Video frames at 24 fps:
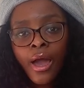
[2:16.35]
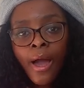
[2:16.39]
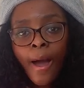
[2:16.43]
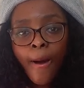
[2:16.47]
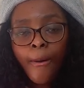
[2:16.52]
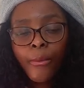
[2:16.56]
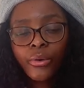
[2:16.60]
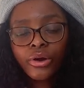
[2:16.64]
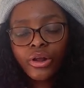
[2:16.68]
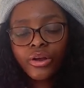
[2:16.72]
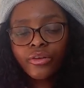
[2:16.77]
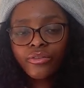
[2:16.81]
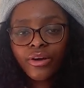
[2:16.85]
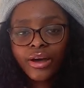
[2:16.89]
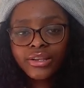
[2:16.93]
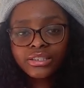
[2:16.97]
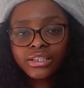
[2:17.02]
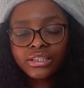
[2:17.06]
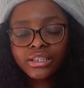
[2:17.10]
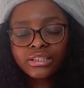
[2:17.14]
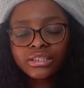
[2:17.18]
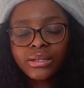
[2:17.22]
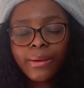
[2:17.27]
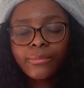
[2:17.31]
I'm gonna revise
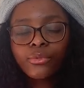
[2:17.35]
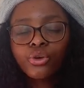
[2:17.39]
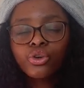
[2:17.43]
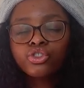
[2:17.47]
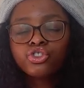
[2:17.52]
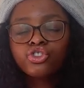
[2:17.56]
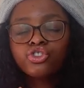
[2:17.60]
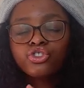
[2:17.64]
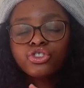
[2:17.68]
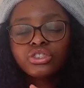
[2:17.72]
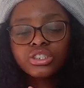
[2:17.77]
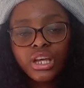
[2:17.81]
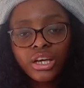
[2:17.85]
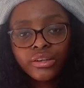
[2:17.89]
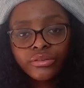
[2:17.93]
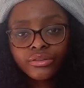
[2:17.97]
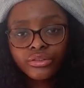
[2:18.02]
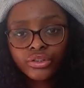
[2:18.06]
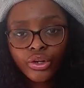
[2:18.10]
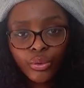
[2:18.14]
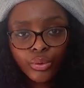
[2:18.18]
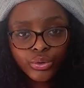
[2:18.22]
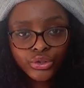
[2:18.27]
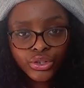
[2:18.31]
at this time, because you never
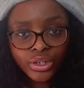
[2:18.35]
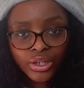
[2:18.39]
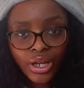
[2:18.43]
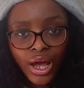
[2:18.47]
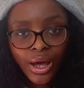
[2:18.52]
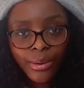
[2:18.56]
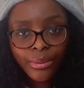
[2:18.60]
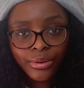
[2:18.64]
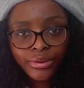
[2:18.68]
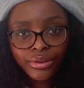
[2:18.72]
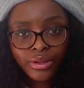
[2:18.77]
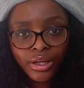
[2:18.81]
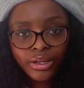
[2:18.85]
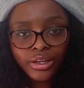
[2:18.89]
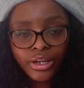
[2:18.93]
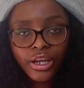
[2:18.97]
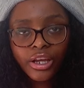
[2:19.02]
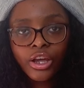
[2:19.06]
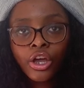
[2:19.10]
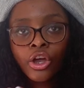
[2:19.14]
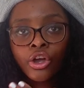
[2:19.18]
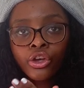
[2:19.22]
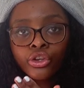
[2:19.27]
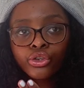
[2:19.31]
know what's gonna happen that day.